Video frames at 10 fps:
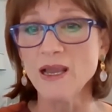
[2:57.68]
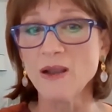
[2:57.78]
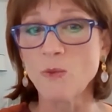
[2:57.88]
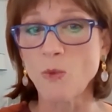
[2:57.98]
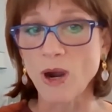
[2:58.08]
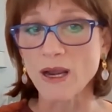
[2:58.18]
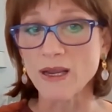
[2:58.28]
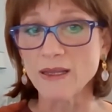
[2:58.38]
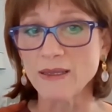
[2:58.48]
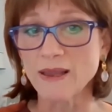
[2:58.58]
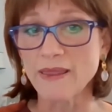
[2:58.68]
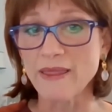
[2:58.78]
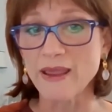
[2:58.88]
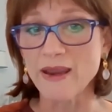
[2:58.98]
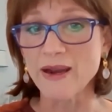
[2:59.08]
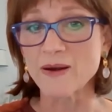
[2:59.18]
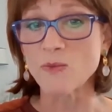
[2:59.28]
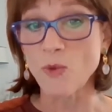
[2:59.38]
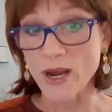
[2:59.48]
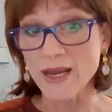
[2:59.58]
while they are
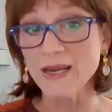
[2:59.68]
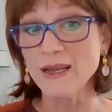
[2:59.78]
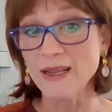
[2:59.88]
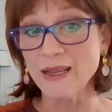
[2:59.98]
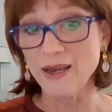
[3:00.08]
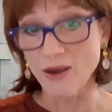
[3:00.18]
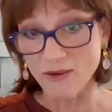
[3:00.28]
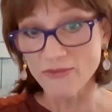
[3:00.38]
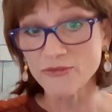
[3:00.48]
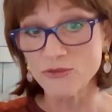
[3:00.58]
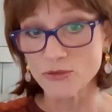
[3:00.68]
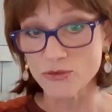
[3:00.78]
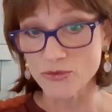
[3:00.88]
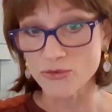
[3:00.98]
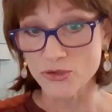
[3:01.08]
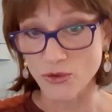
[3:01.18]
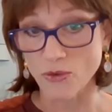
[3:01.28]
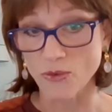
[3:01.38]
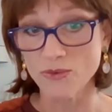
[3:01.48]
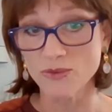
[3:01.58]
well enough to do
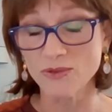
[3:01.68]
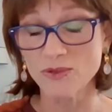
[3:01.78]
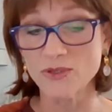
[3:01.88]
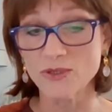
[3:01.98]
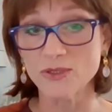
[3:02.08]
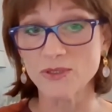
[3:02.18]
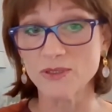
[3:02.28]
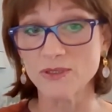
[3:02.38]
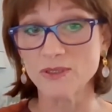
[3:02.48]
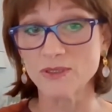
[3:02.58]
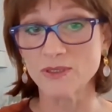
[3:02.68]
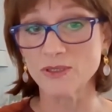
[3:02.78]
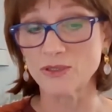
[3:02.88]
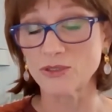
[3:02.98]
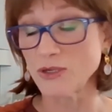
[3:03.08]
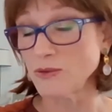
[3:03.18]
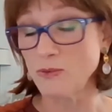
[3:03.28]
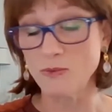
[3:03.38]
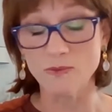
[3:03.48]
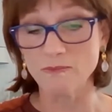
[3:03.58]
so. So